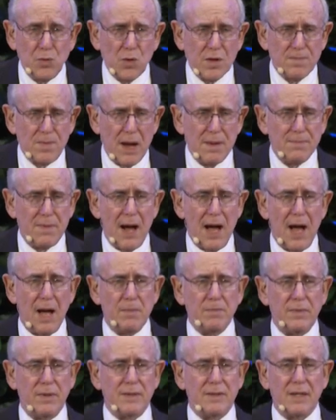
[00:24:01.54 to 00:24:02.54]
with my
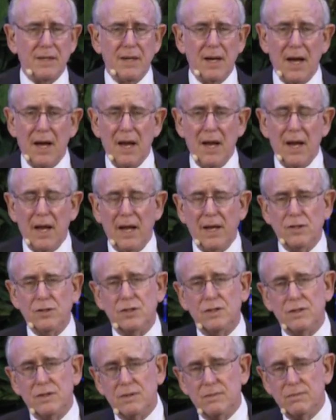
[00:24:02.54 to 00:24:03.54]
mom, and
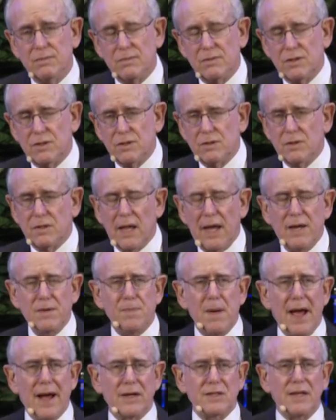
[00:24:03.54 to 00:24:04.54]
she laid
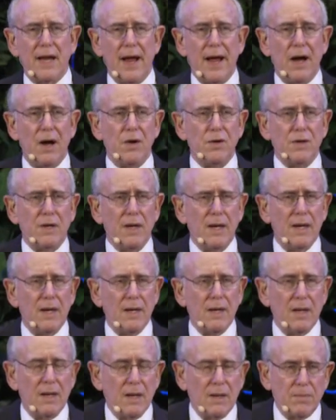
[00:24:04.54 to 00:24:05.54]
back down.
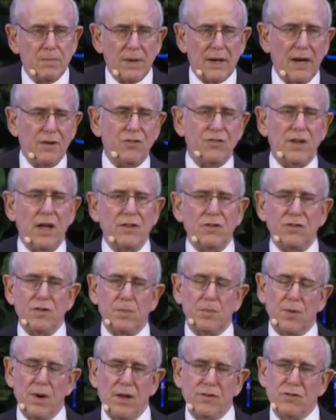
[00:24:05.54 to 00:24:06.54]
But I sensed the
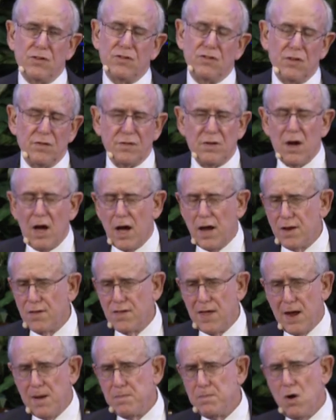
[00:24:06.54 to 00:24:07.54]
presence of God in
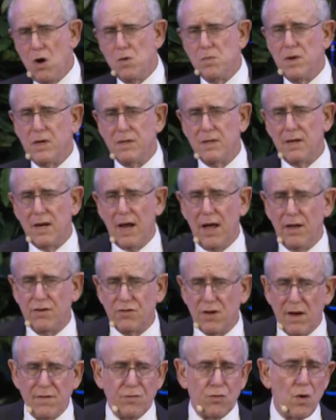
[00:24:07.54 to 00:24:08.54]
that moment, as
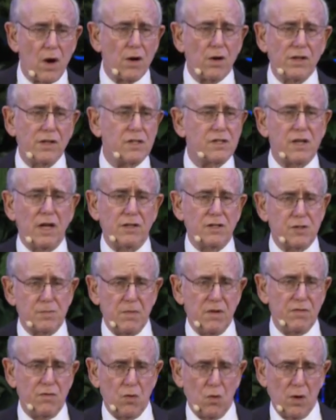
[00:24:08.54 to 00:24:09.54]
I've rarely sensed
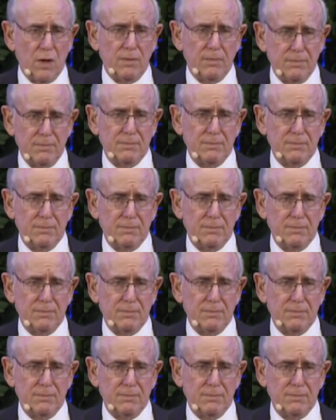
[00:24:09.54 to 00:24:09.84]
before.